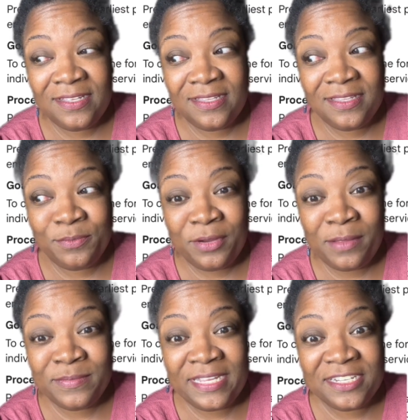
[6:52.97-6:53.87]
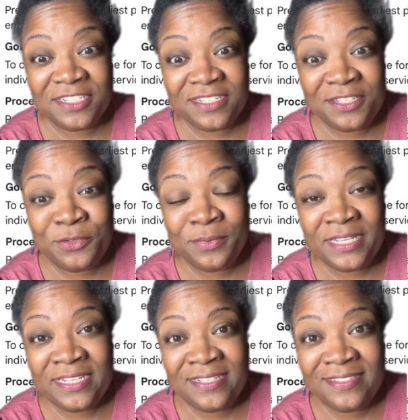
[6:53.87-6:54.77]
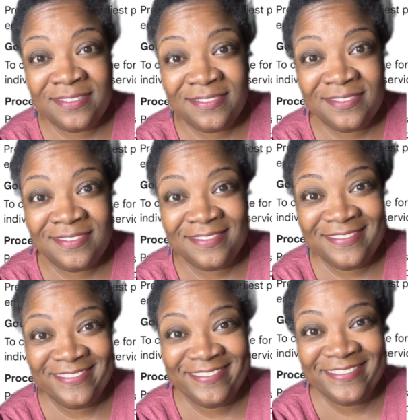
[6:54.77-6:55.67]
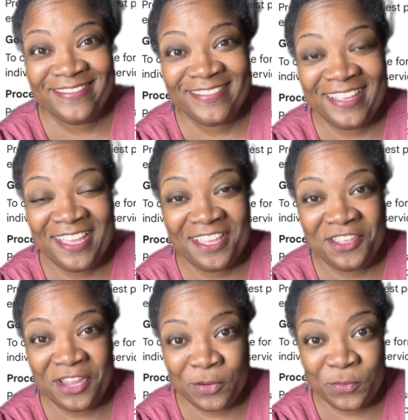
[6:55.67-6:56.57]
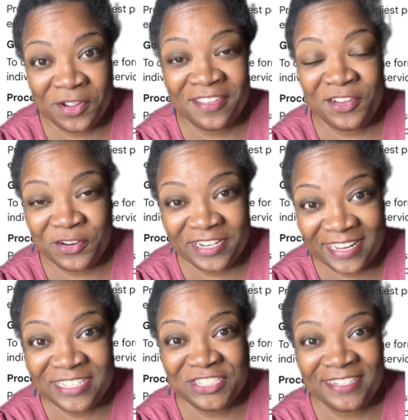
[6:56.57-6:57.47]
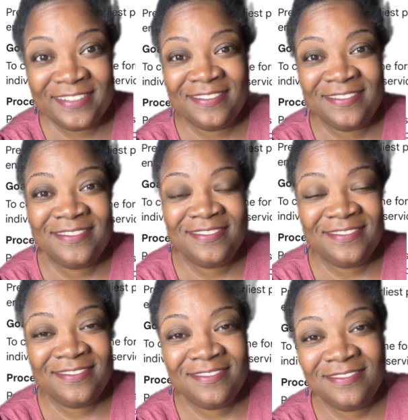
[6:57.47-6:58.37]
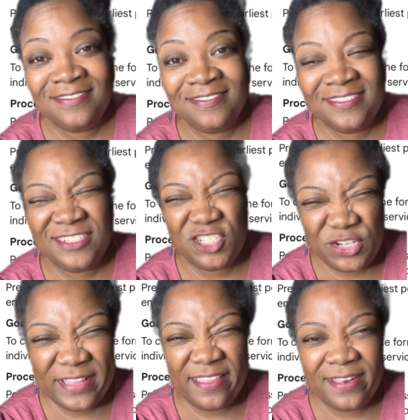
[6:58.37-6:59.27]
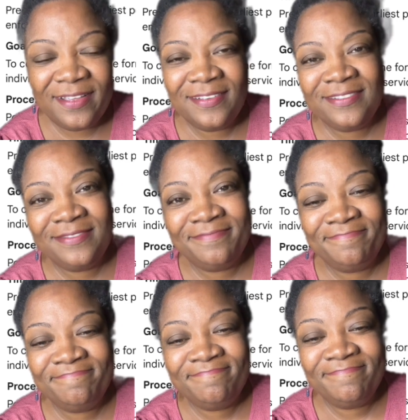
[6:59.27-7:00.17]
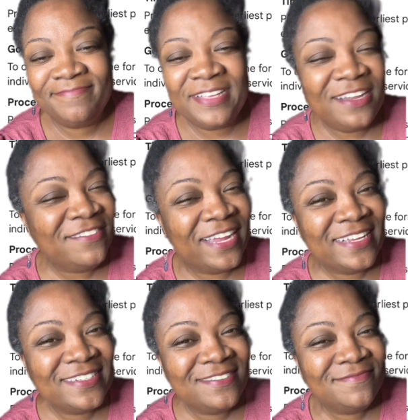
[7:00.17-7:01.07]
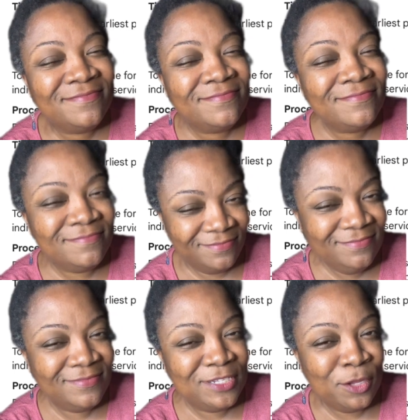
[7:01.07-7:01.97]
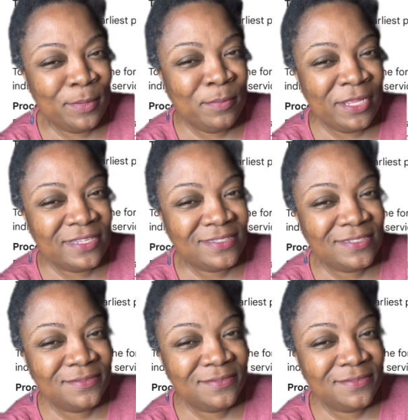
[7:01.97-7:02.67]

the problem's actually you, buddy. You got to work on your attention. Strengthen it. All right. Y'all be blessed.